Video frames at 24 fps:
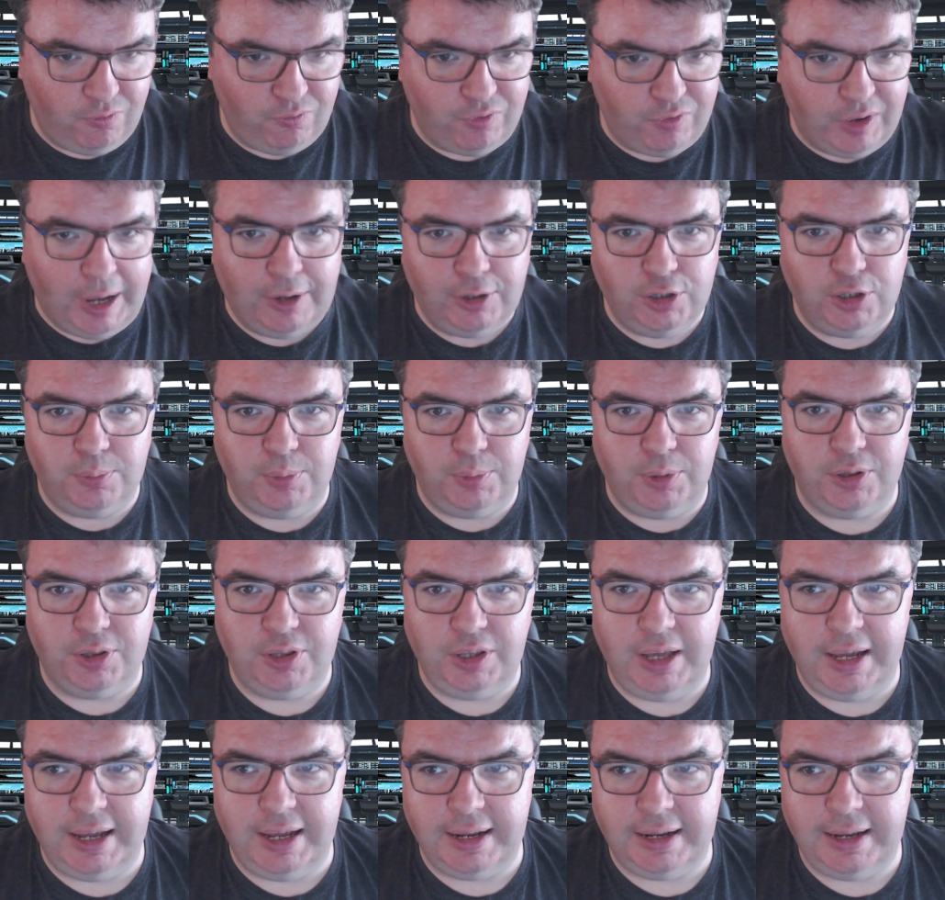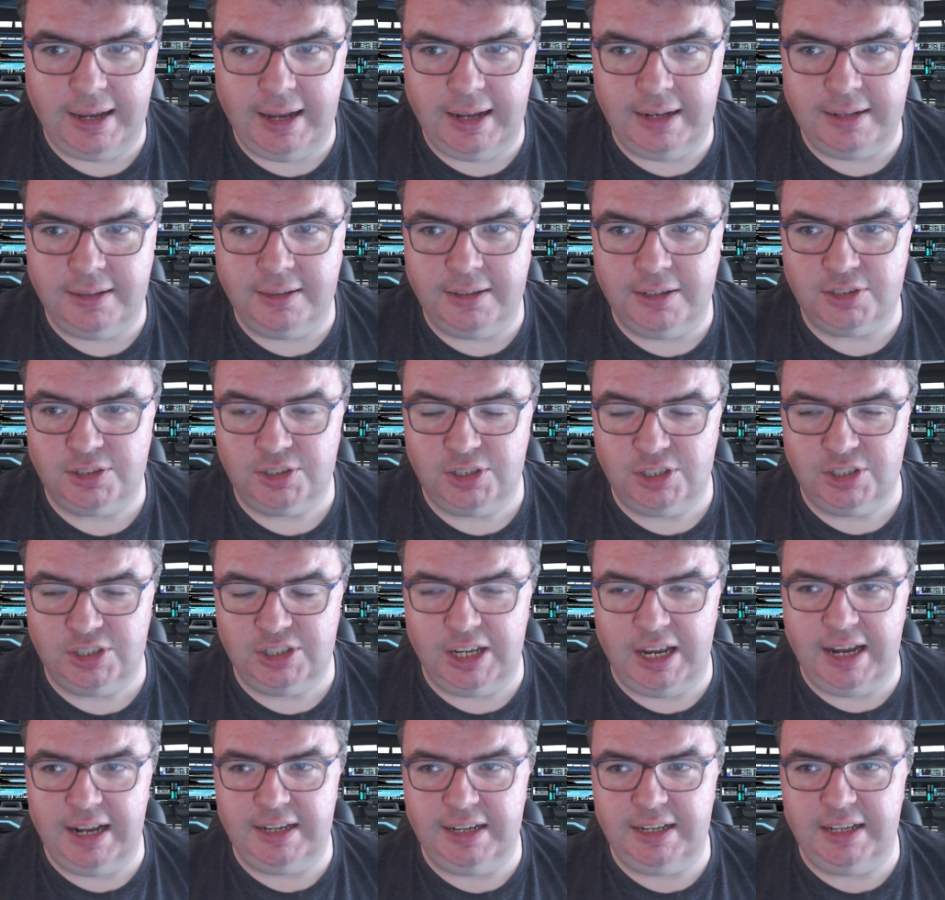valuable thing in this
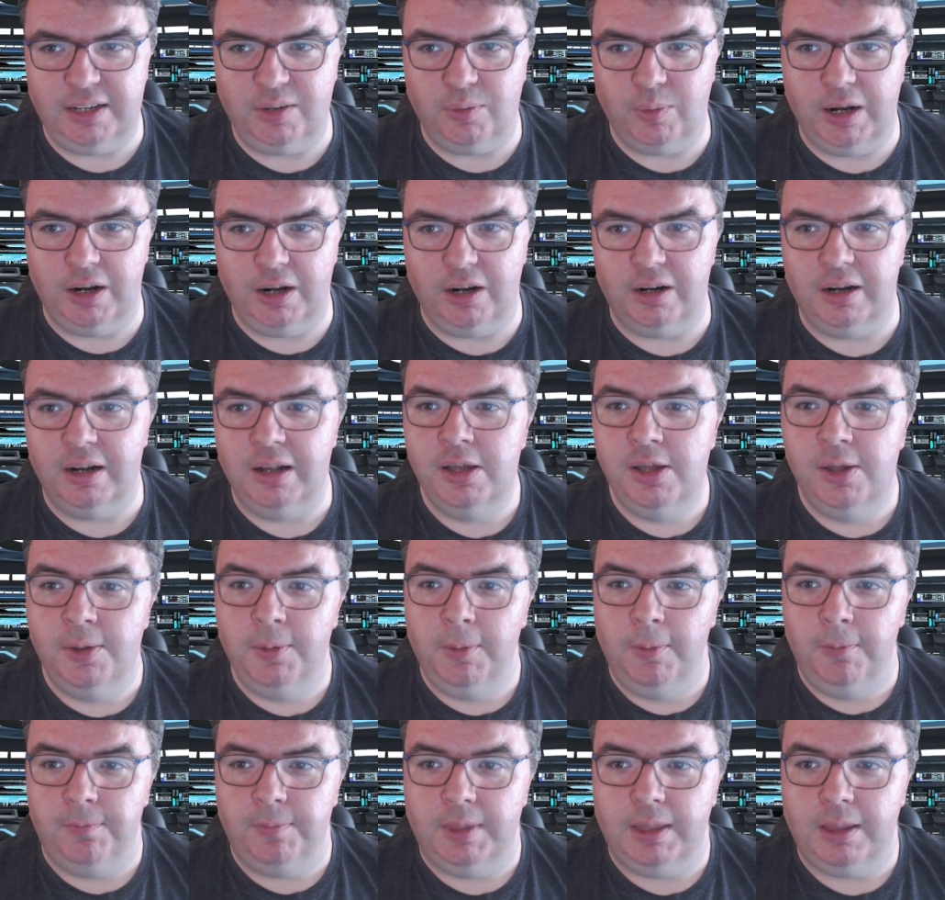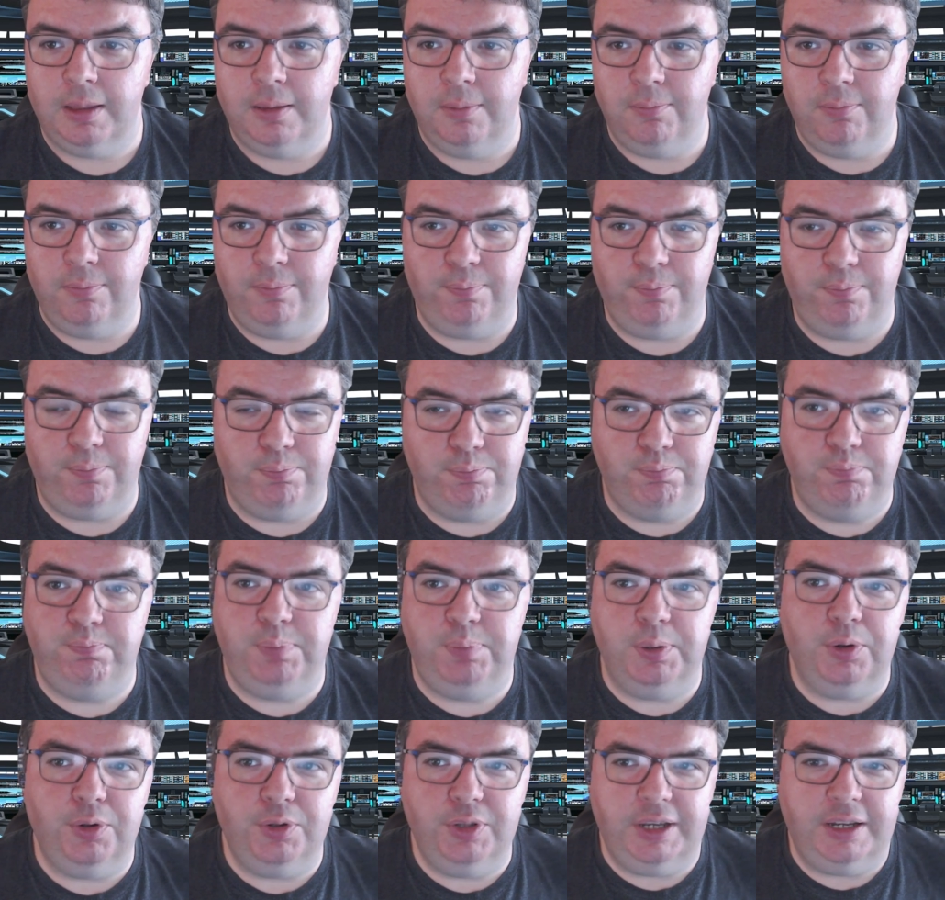society where
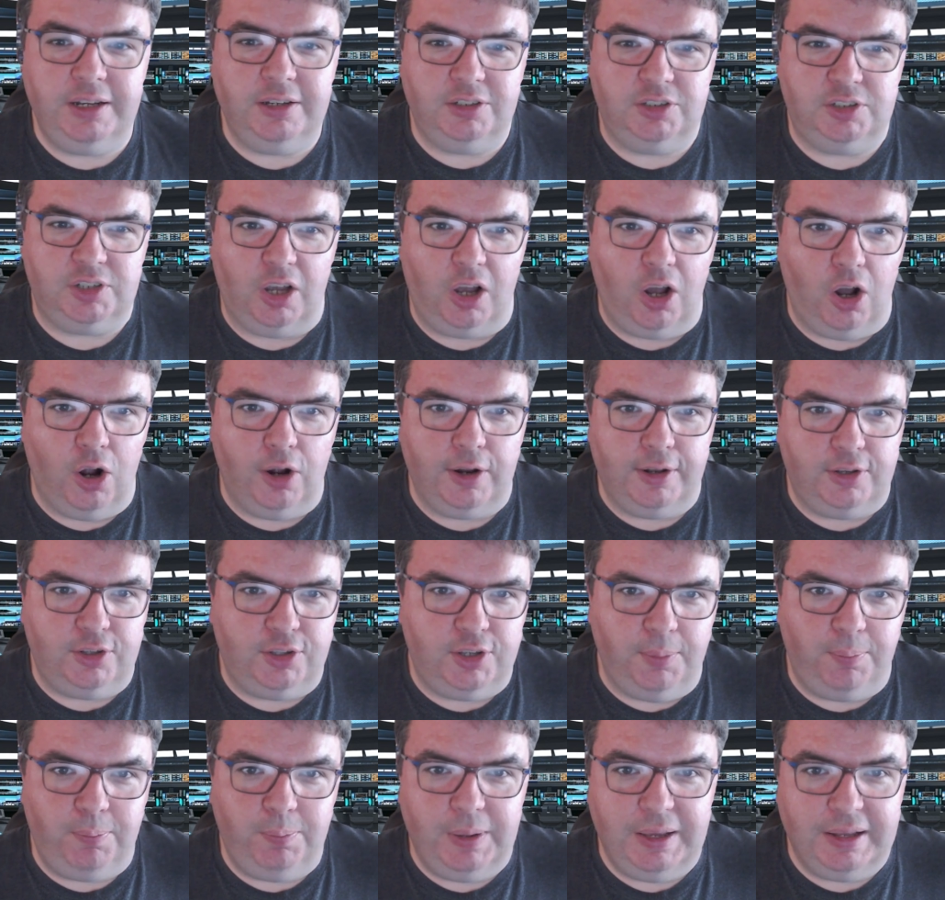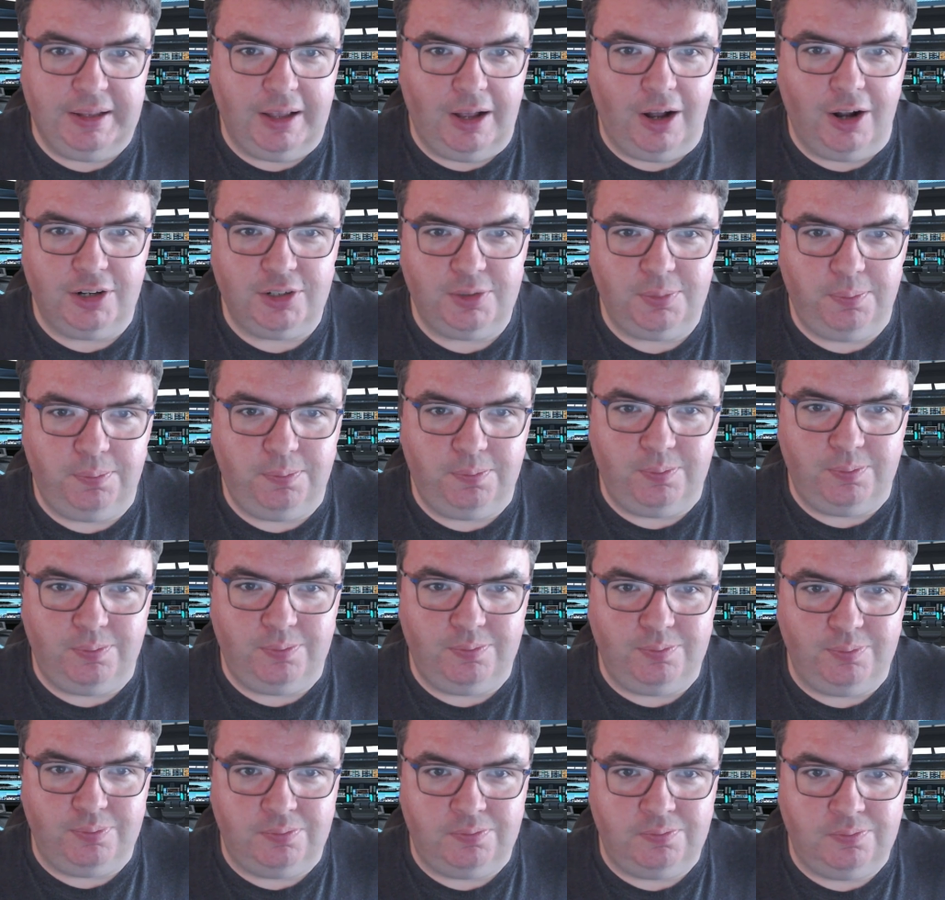buildings aren't aren't
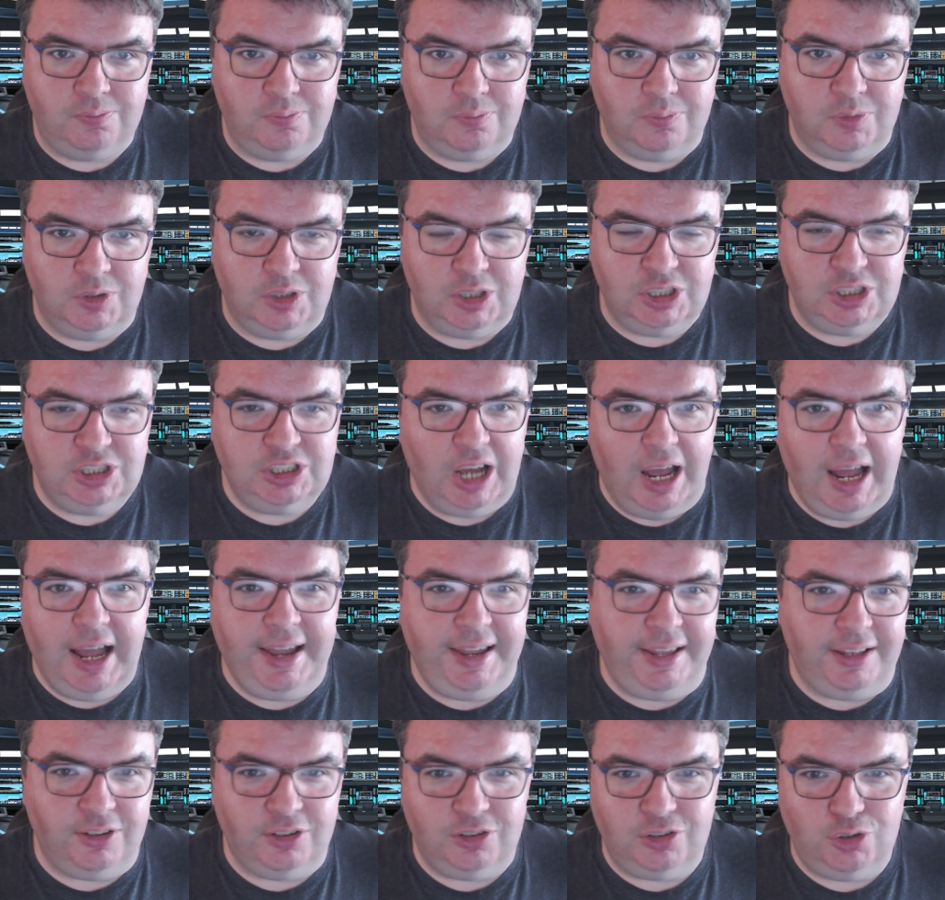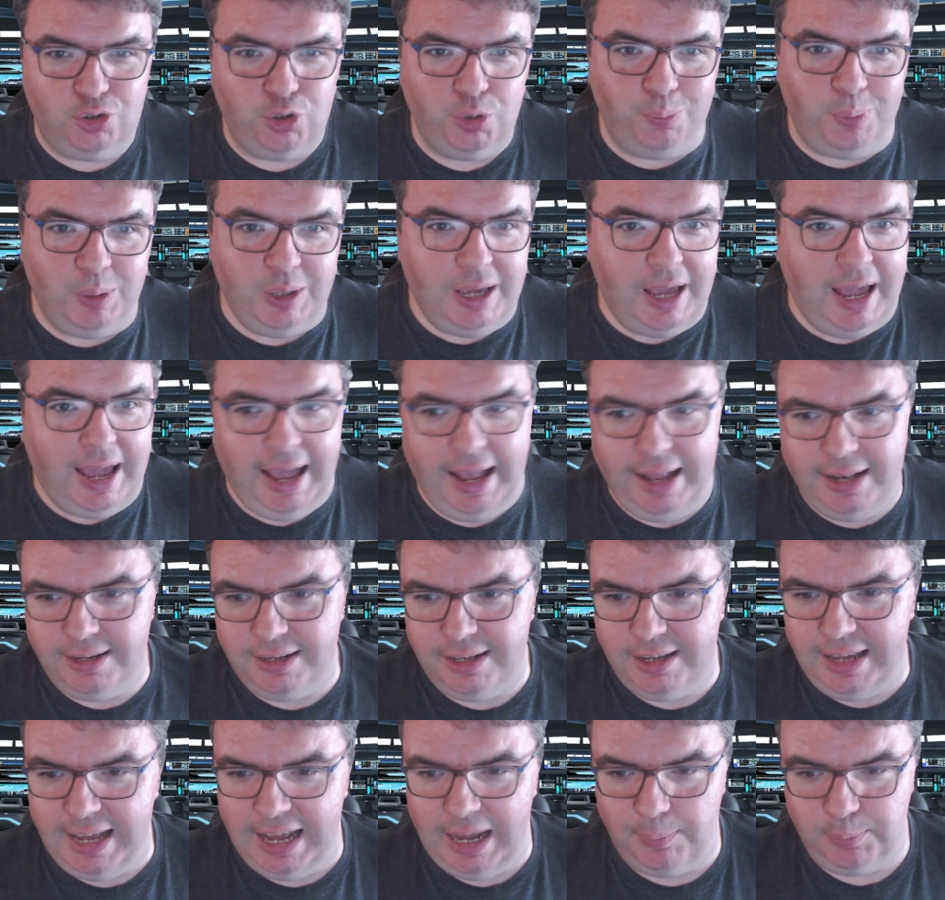designed to be
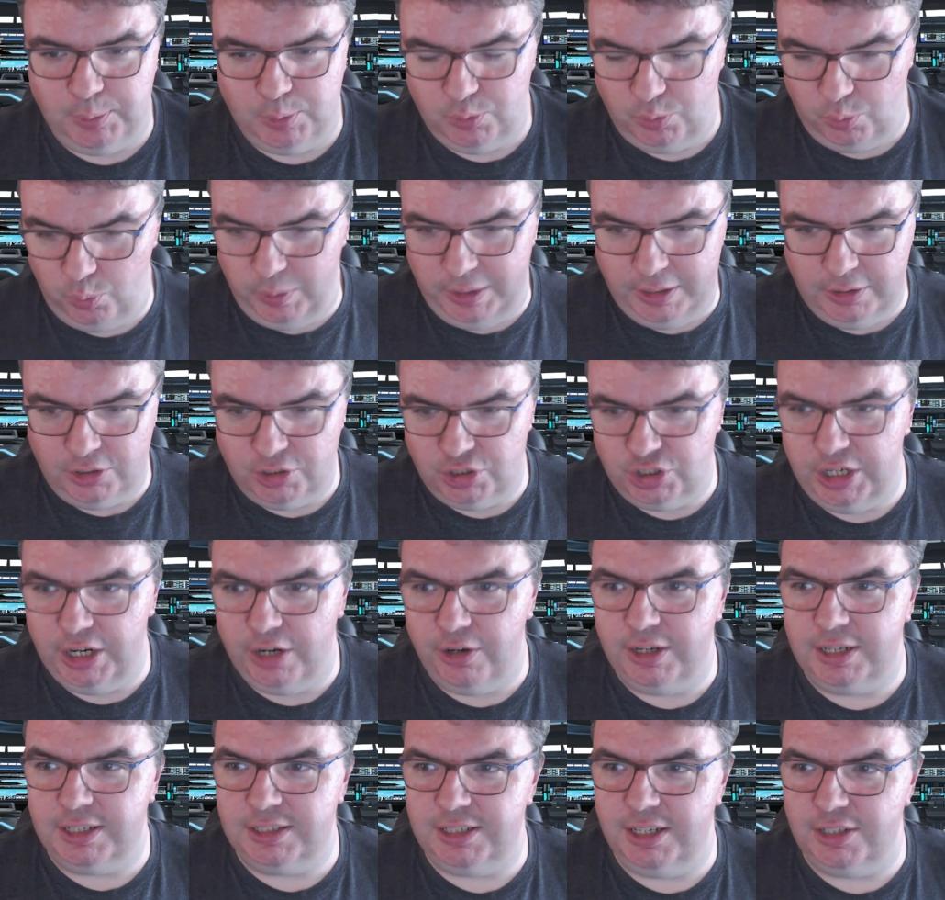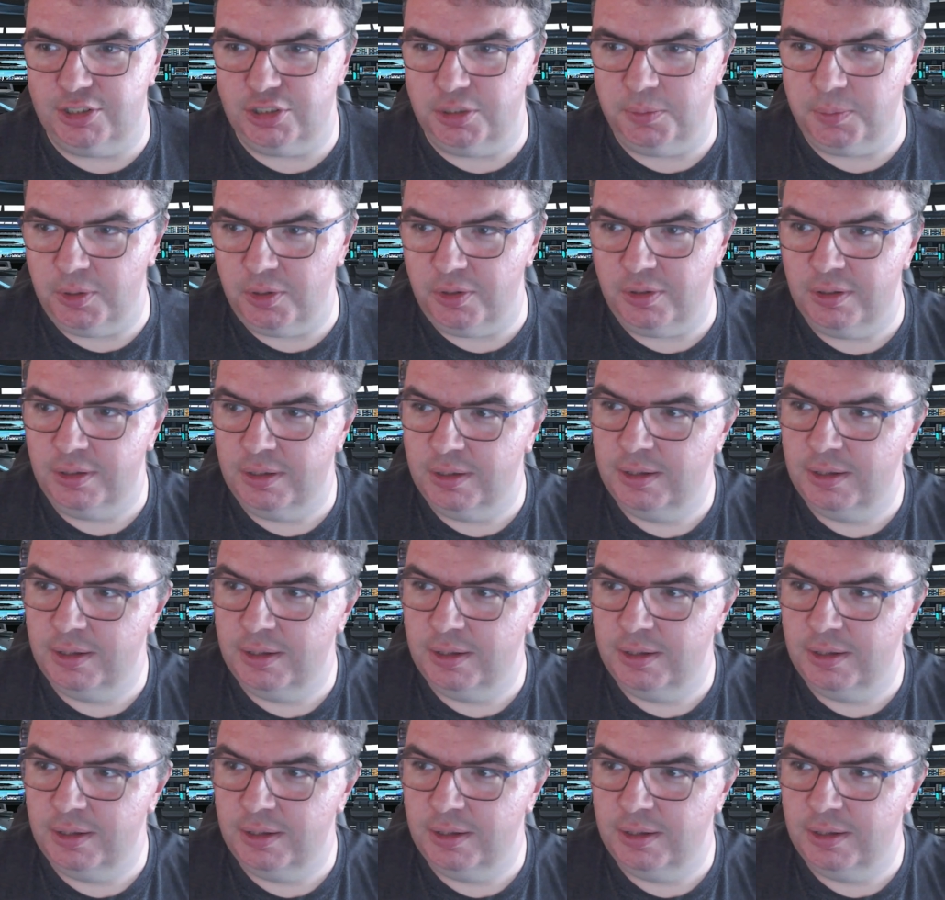handicapped and wheelchair accessible.